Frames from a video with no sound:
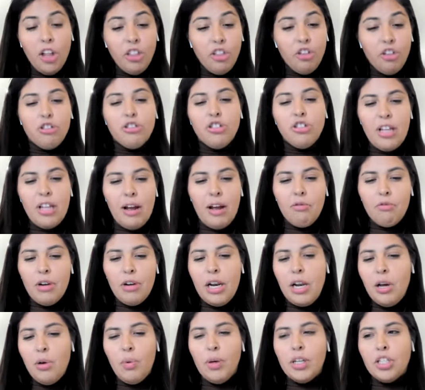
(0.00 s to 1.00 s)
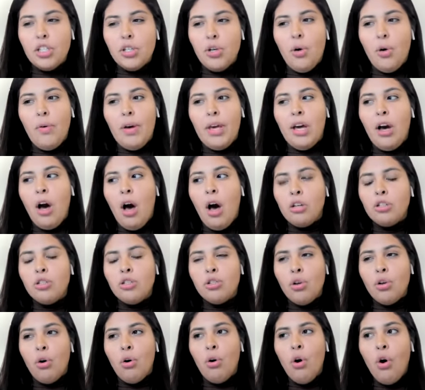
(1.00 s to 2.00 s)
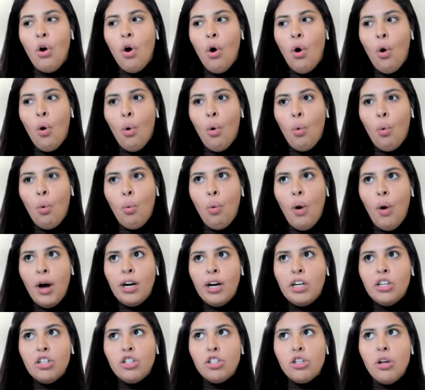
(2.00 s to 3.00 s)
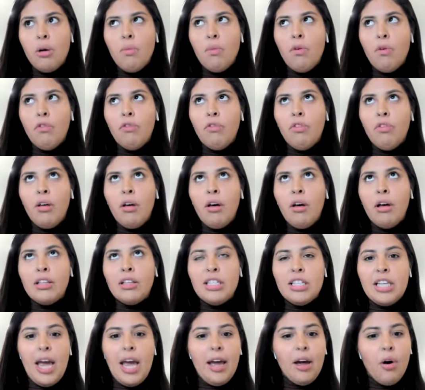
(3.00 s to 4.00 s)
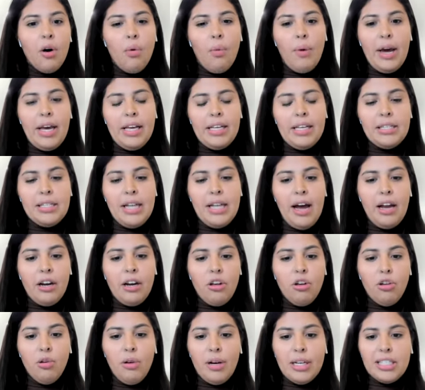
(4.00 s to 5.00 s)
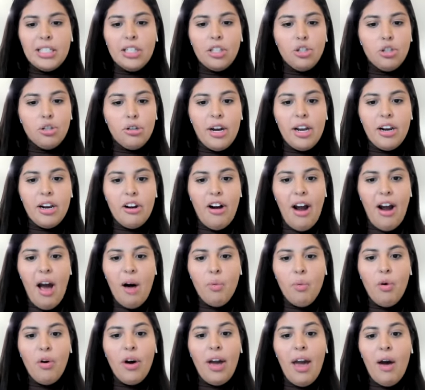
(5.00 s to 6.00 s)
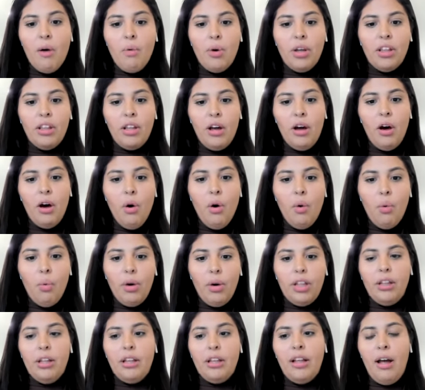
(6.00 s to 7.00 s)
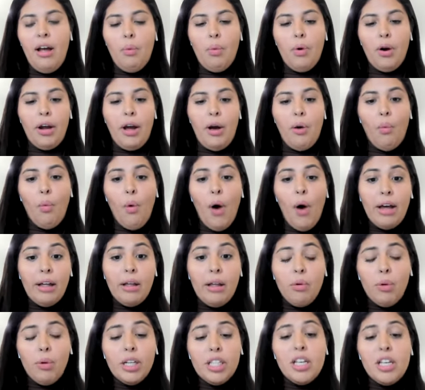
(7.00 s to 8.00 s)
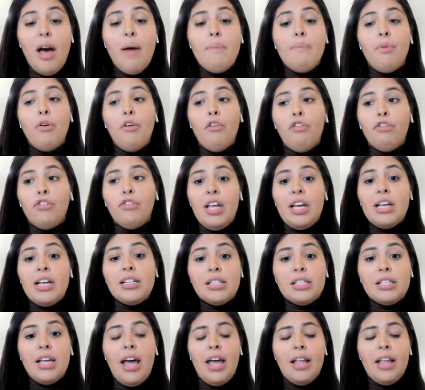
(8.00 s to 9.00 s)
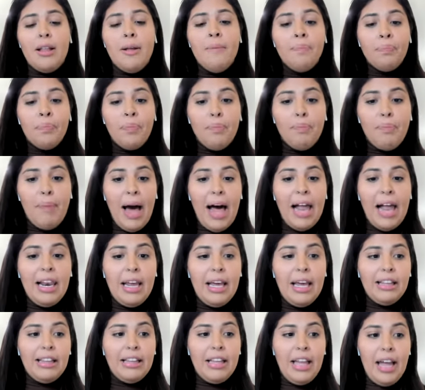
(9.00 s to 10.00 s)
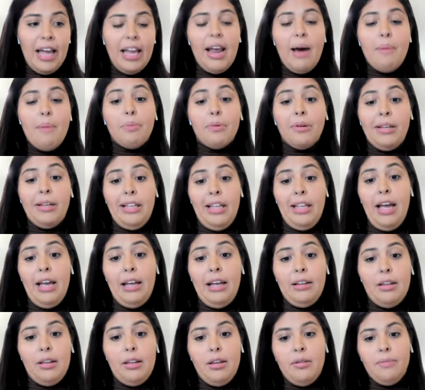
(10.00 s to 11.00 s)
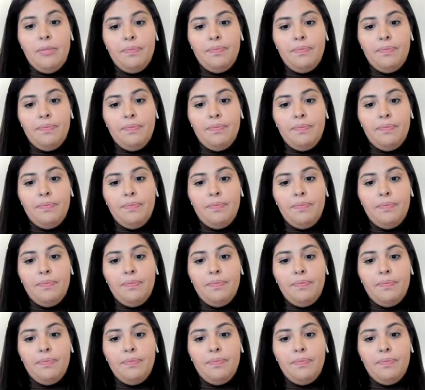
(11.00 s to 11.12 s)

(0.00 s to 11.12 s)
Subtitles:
understand really what's going on. So what are some of the takeaways that, as a trader, I will get with the network, and what type of things can valid data predict?